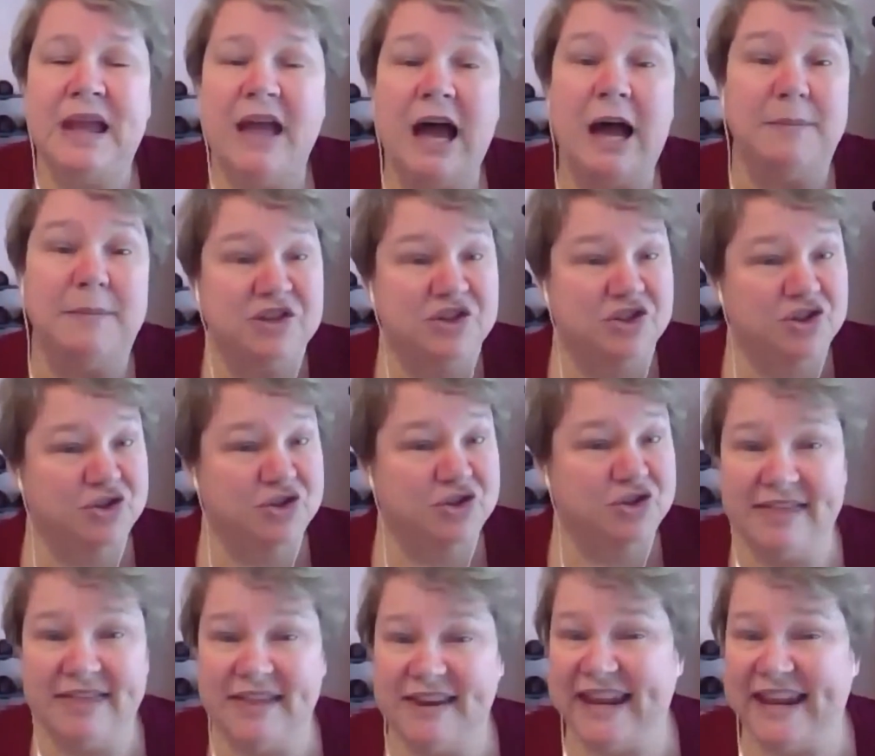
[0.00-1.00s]

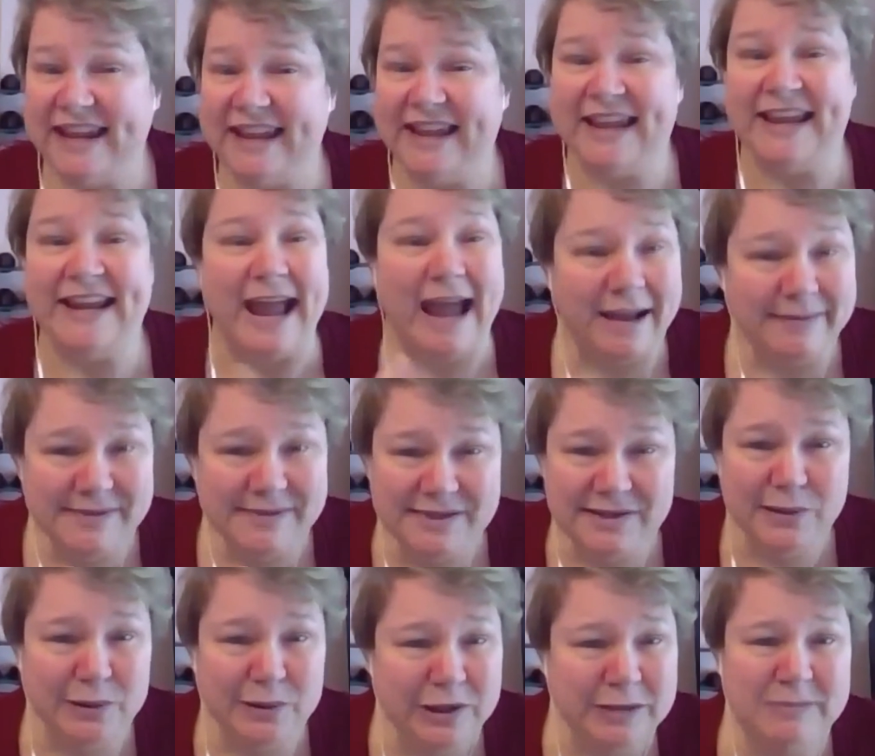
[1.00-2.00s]
Strengthening can
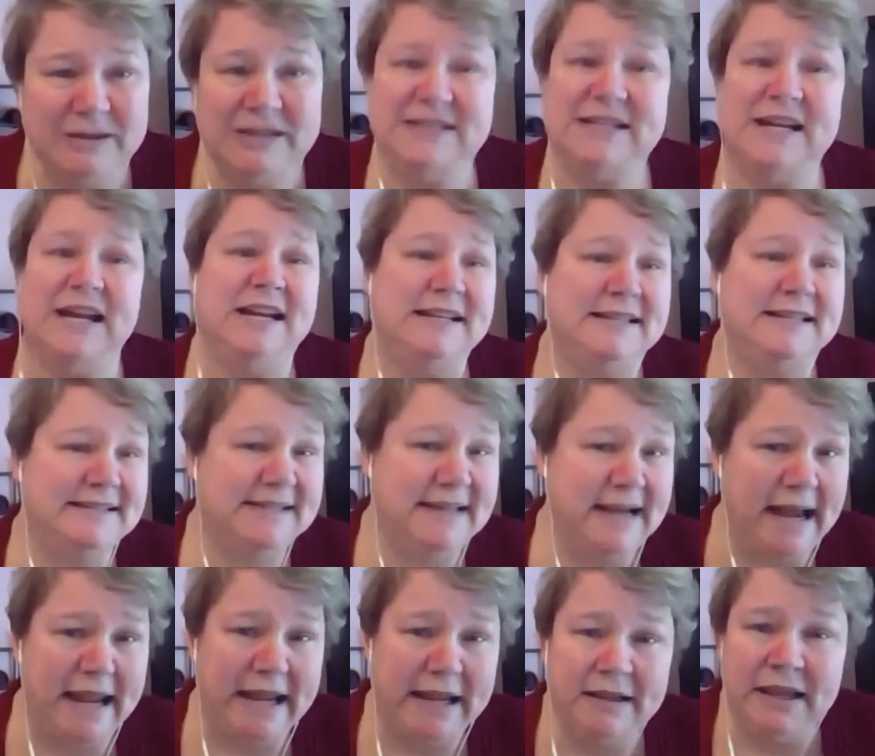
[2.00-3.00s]
absolutely be done in
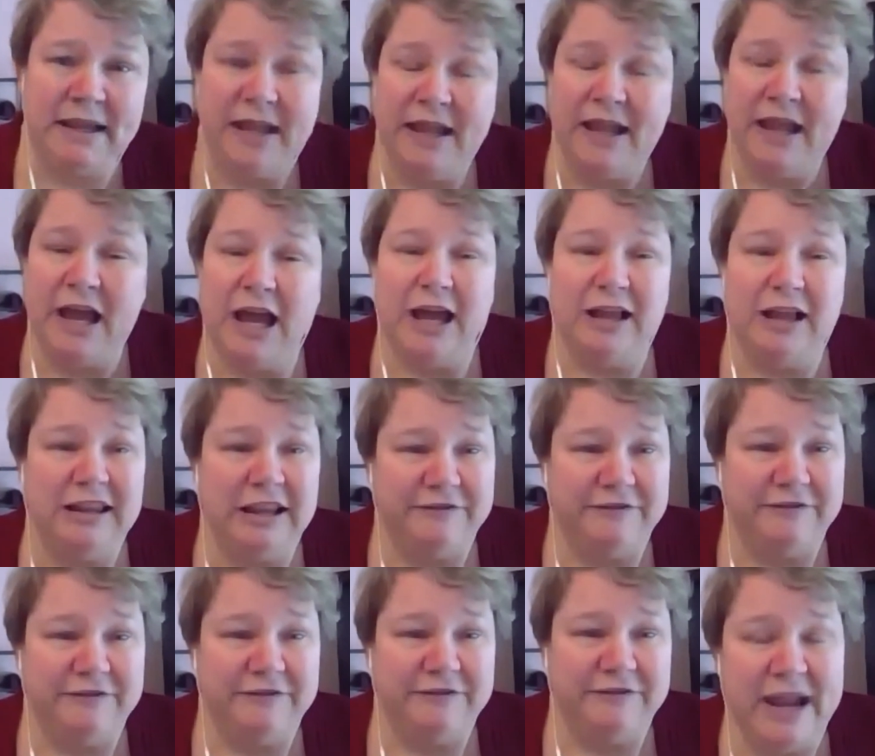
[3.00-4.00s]
sitting,
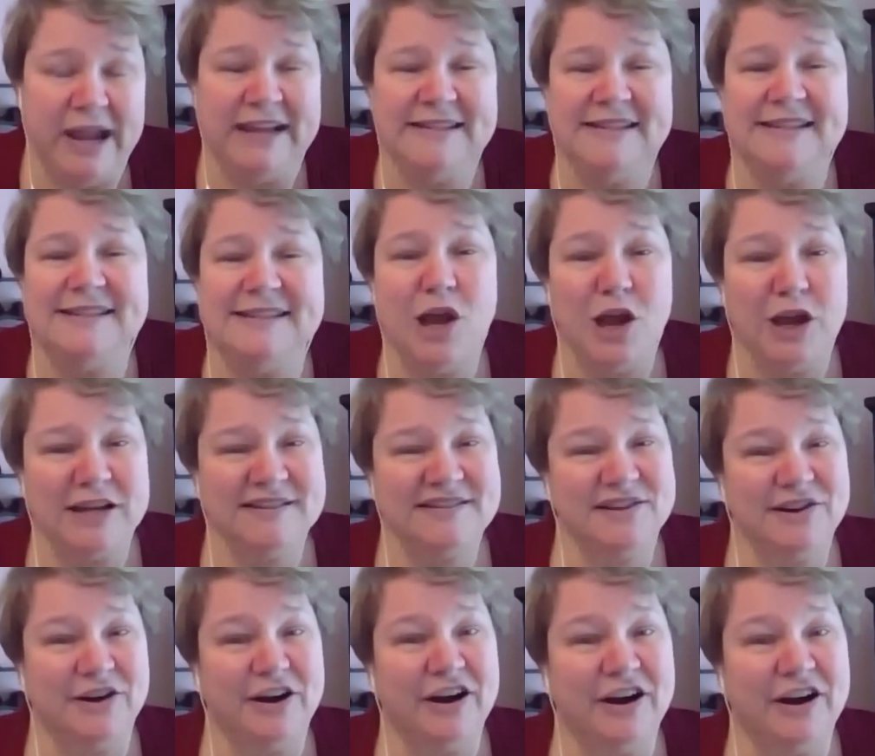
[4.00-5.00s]
lifting weights, as long as
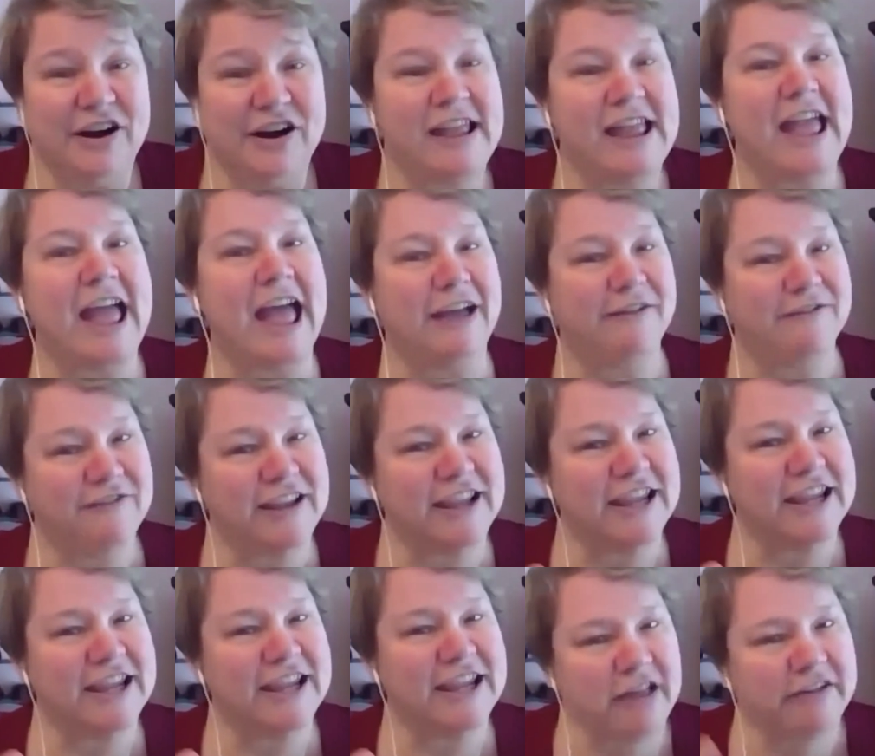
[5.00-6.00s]
they're heavy
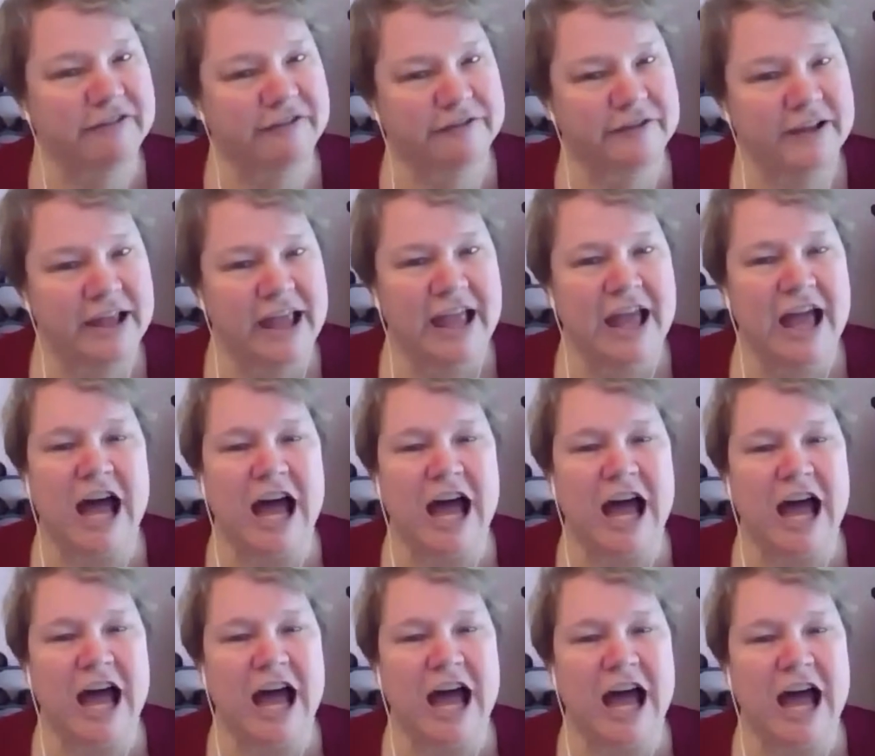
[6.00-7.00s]
enough.
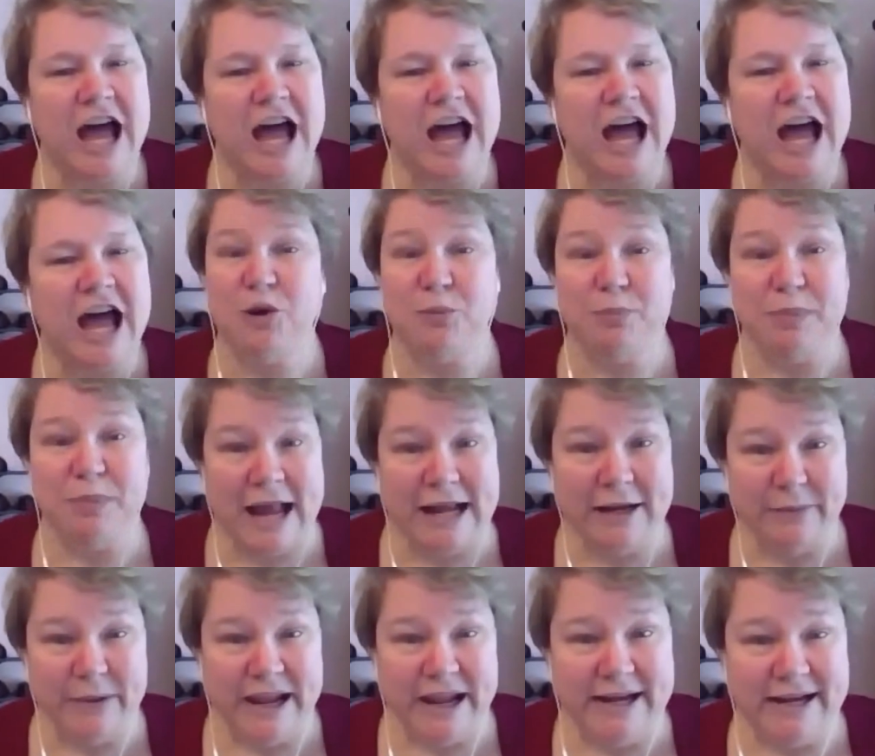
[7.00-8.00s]
But also your
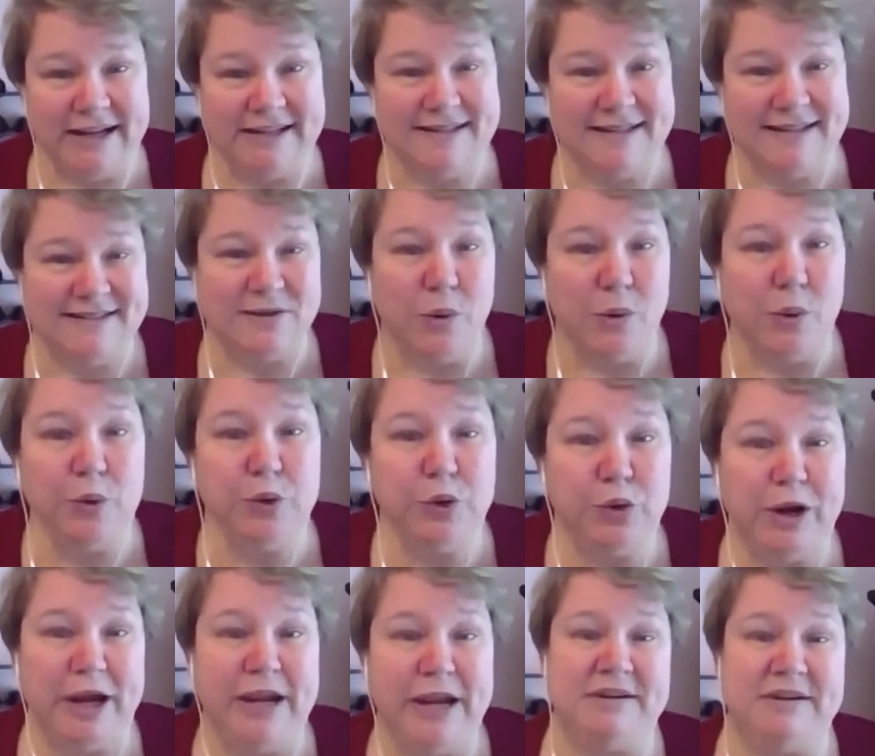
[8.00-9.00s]
body weight is its own
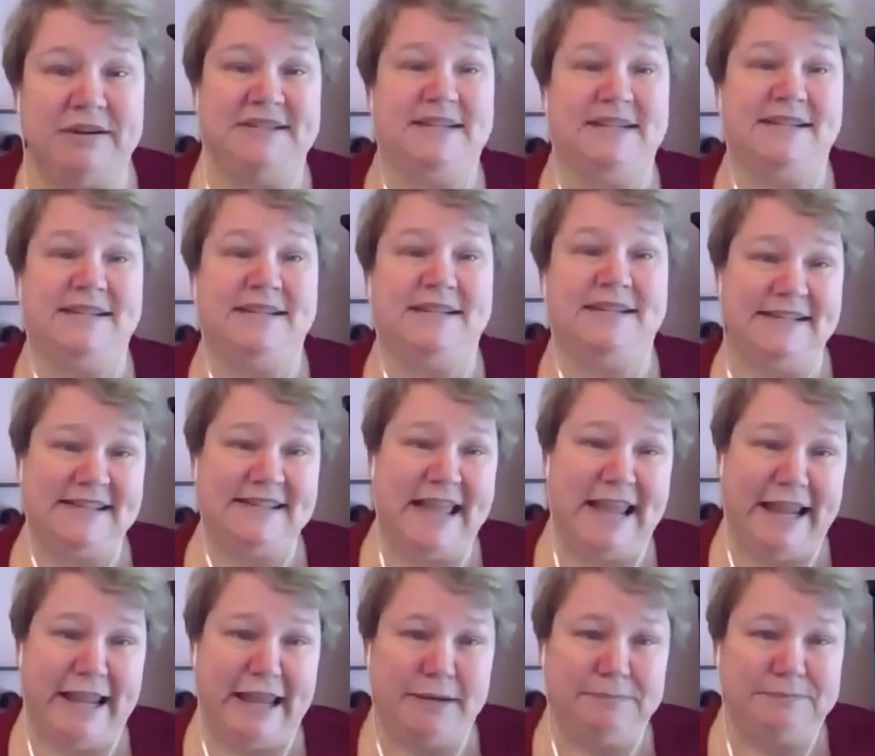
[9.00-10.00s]
great resistance
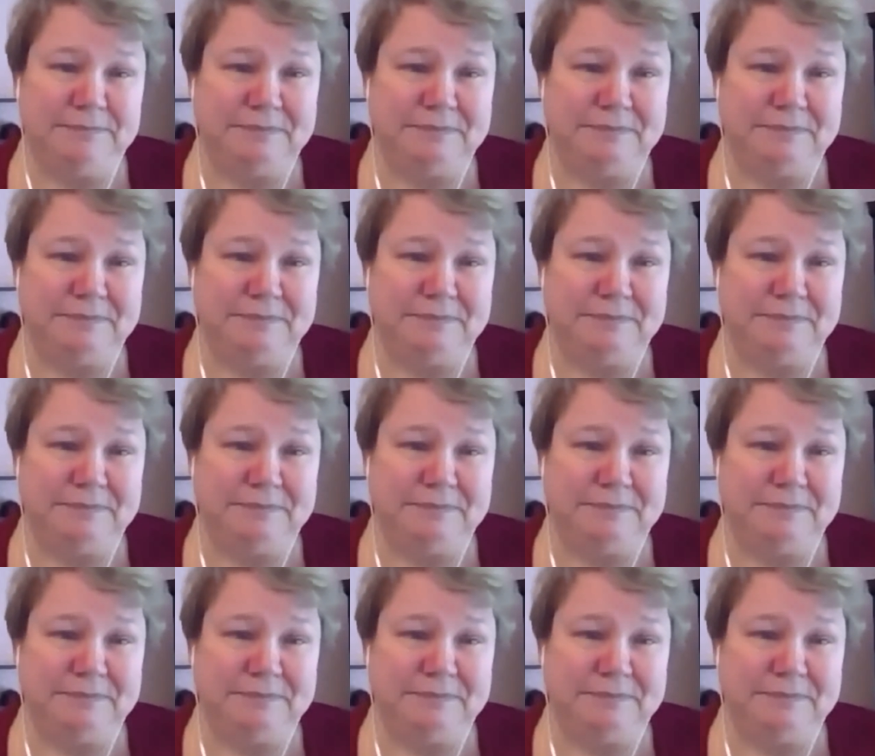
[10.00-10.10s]
thing.